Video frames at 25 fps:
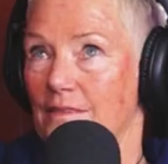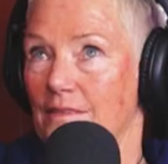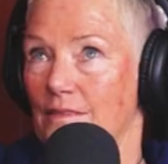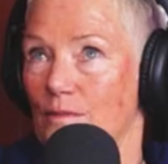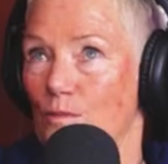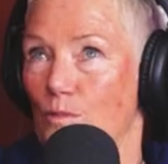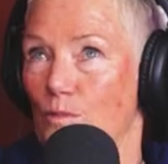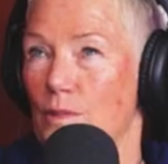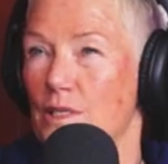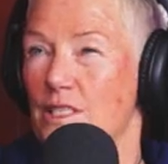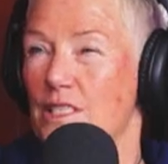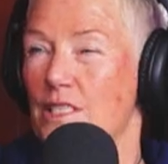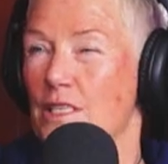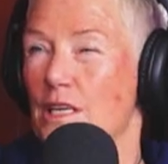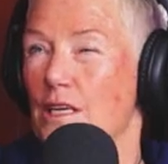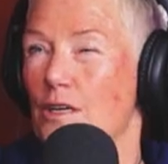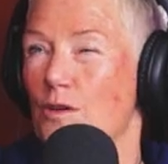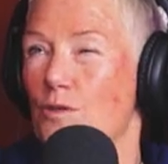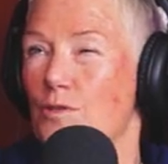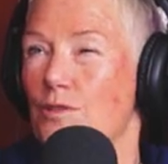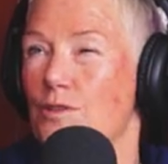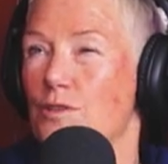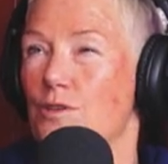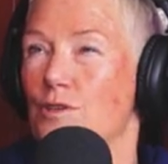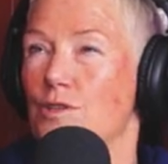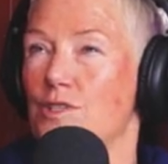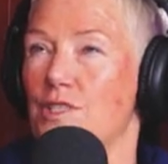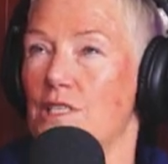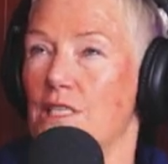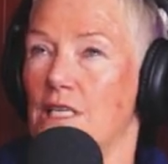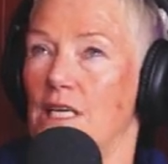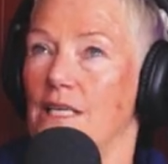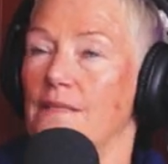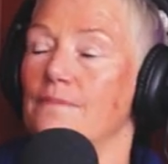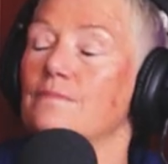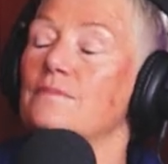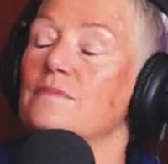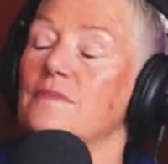Thursday? Wednesday or Thursday.
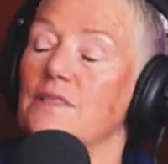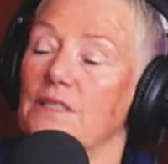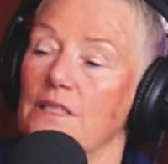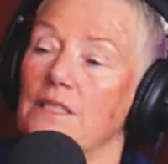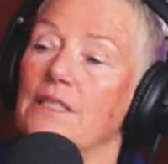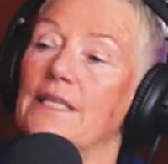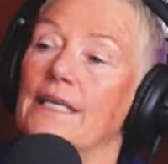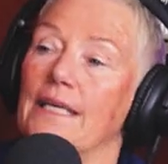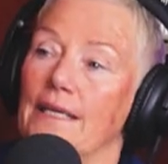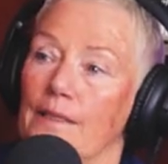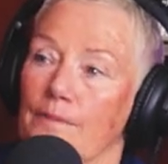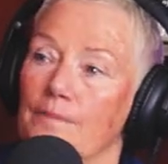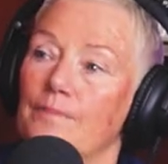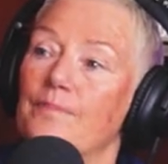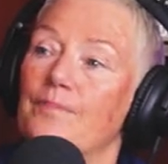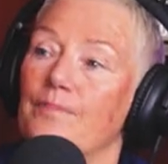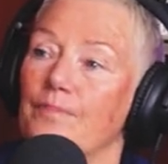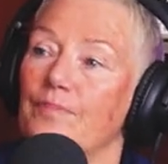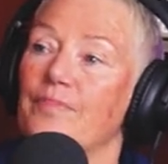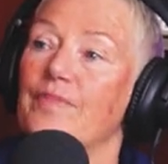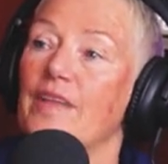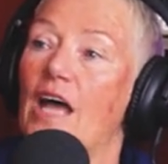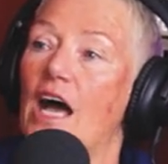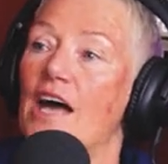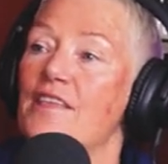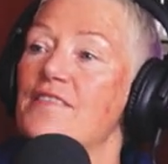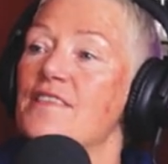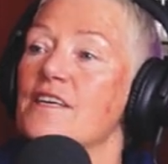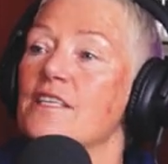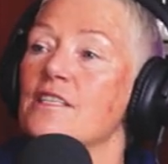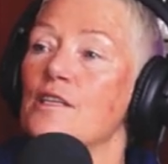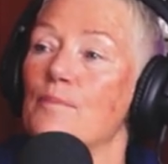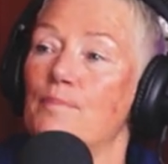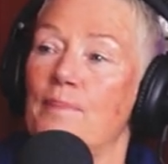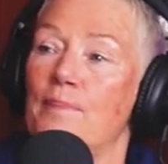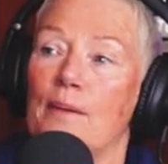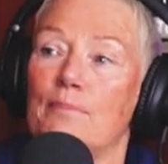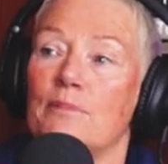Wednesday or Thursday. Yeah. I think
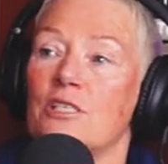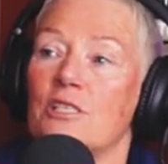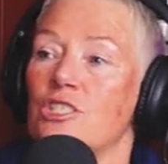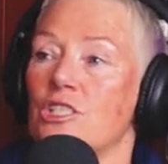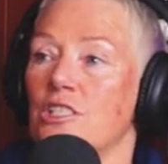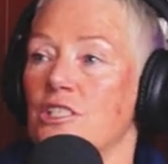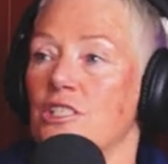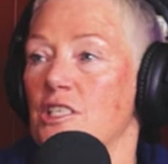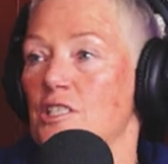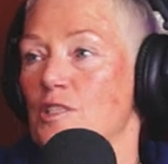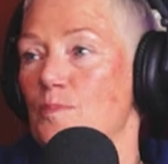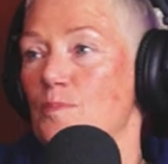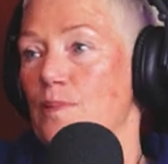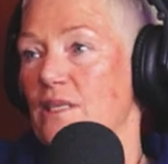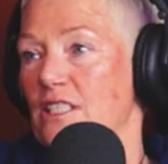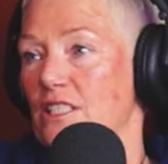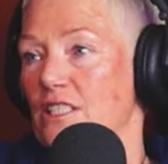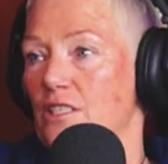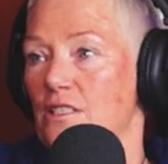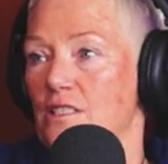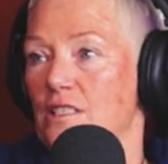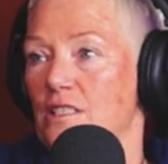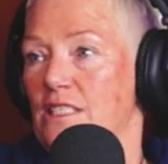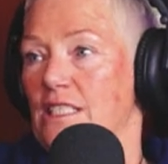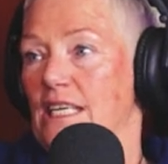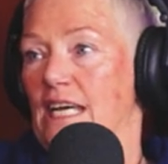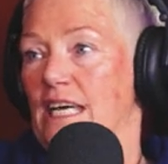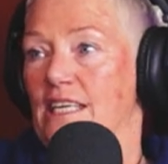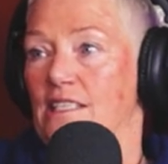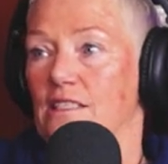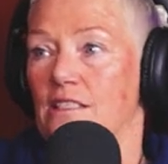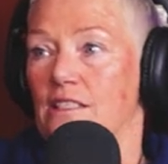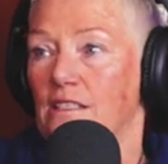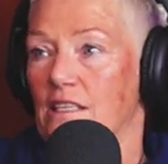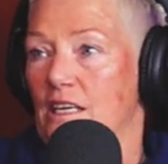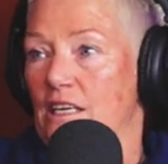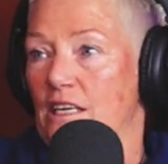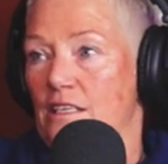the publisher just picked the
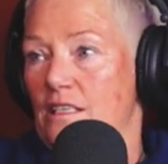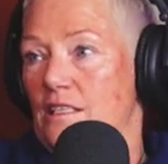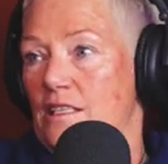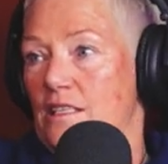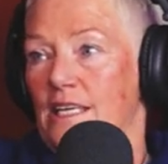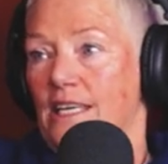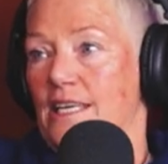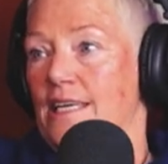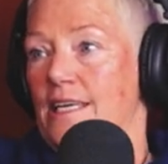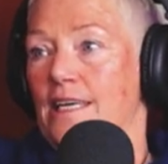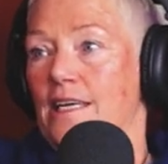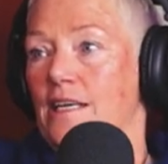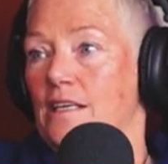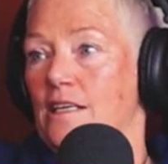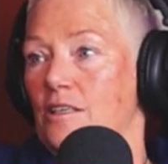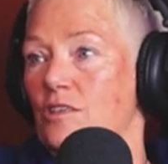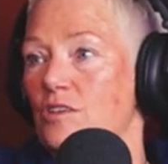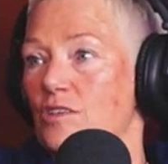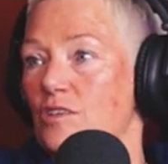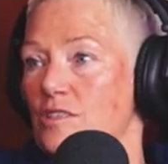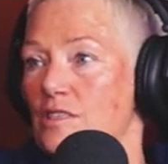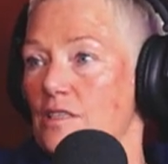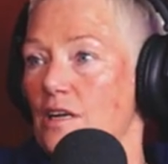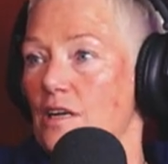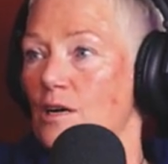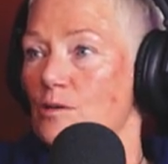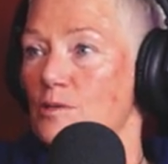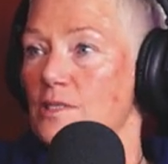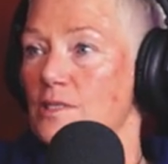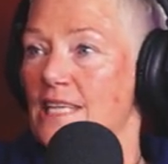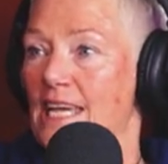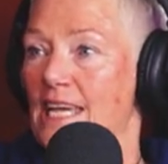date out of the air because I was